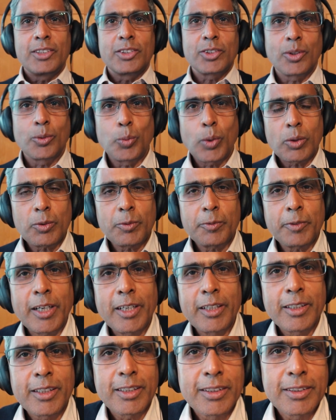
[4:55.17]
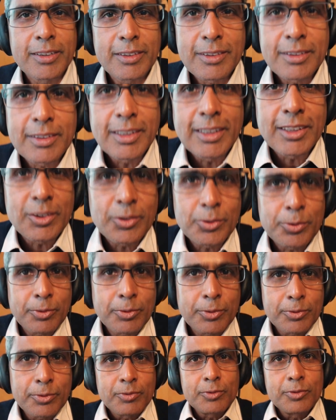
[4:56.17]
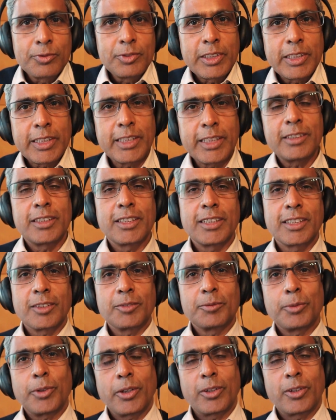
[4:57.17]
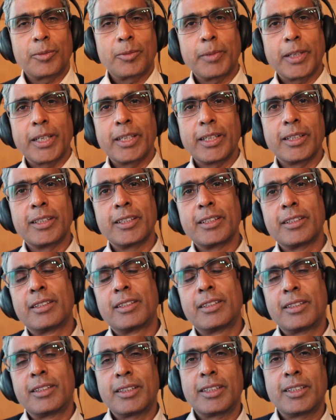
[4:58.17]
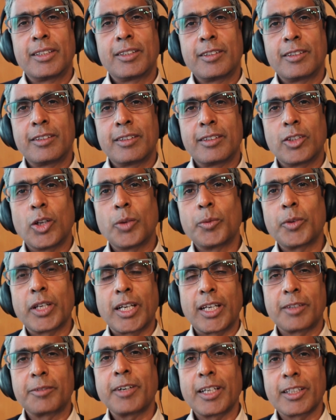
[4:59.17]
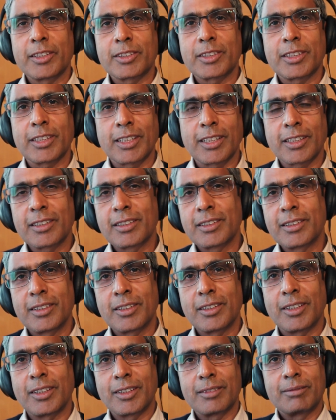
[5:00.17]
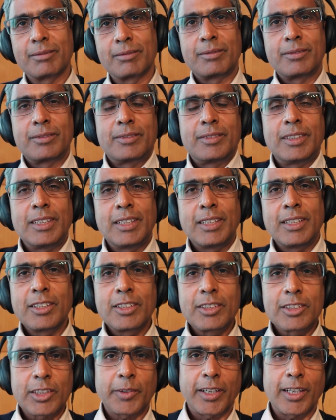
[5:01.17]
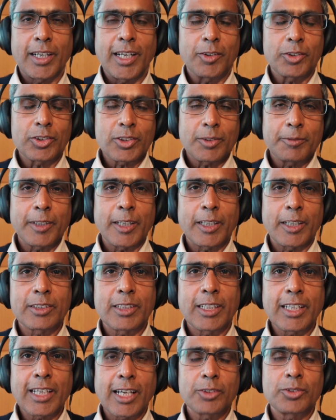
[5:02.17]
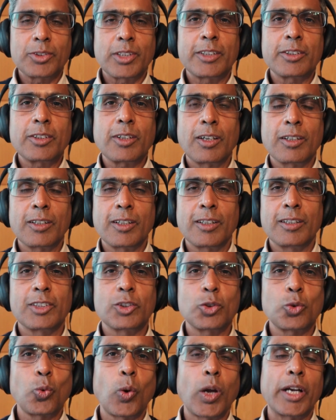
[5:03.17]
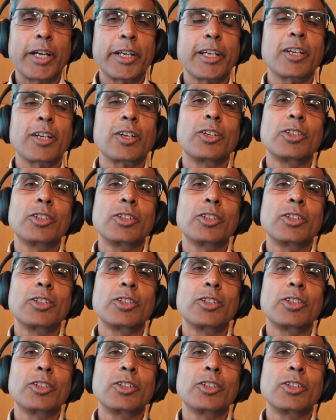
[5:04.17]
So what we find is this eating followed by overnight fasting, several hours of fasting, actually turn on this quality